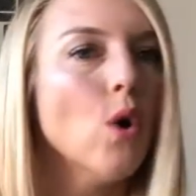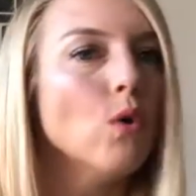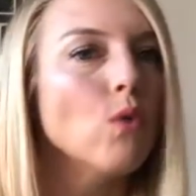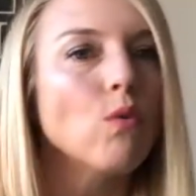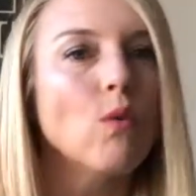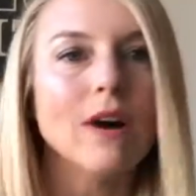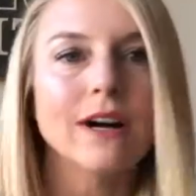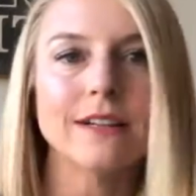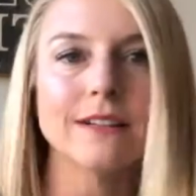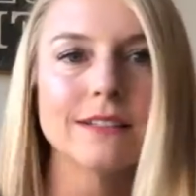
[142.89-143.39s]

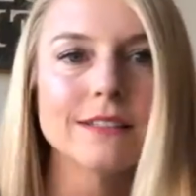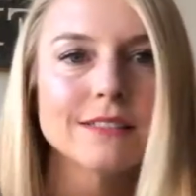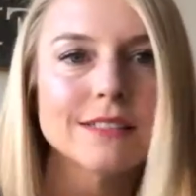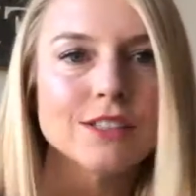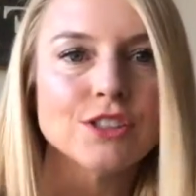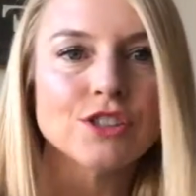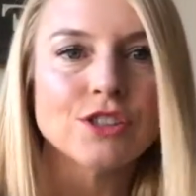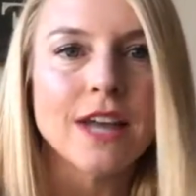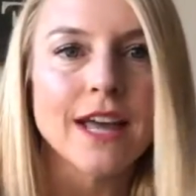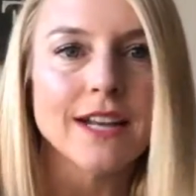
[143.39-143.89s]
One
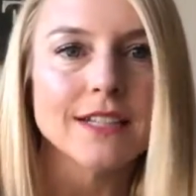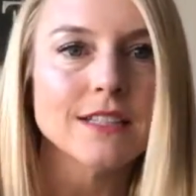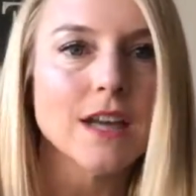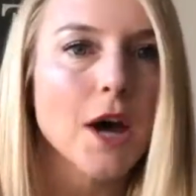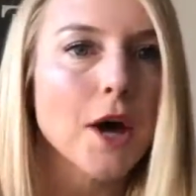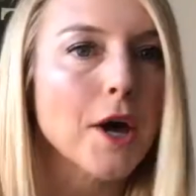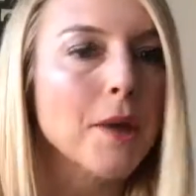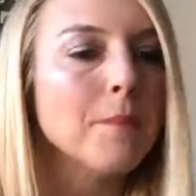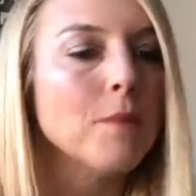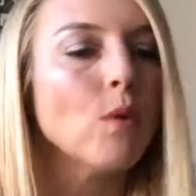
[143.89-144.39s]
decision at a
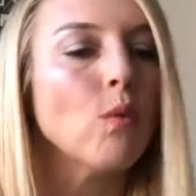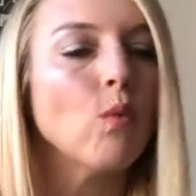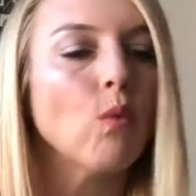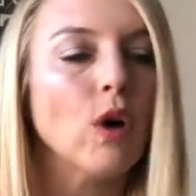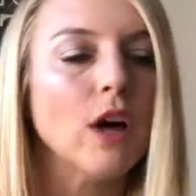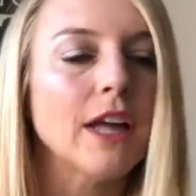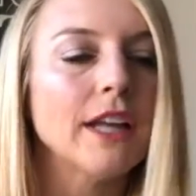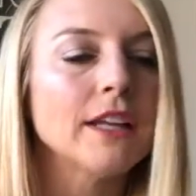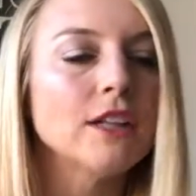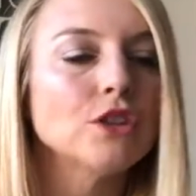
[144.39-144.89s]
time,
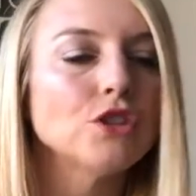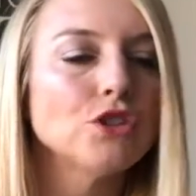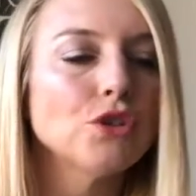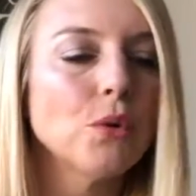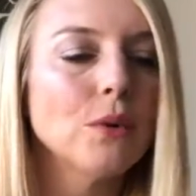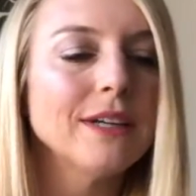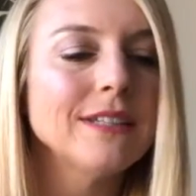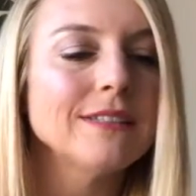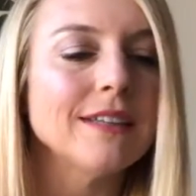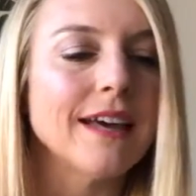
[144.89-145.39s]
one
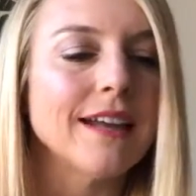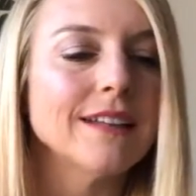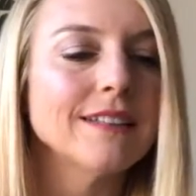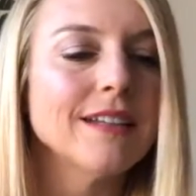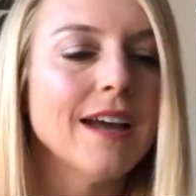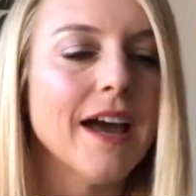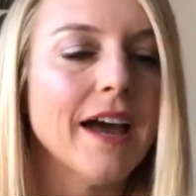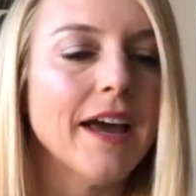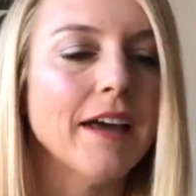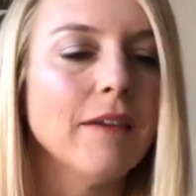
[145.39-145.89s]
choice at a
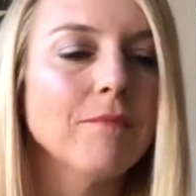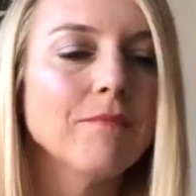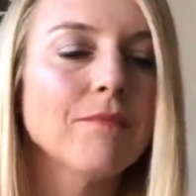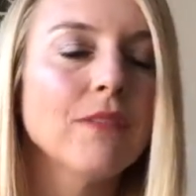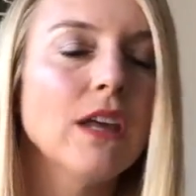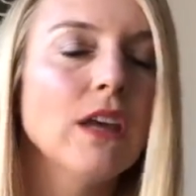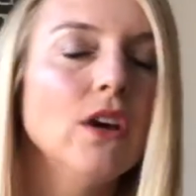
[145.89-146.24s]
time.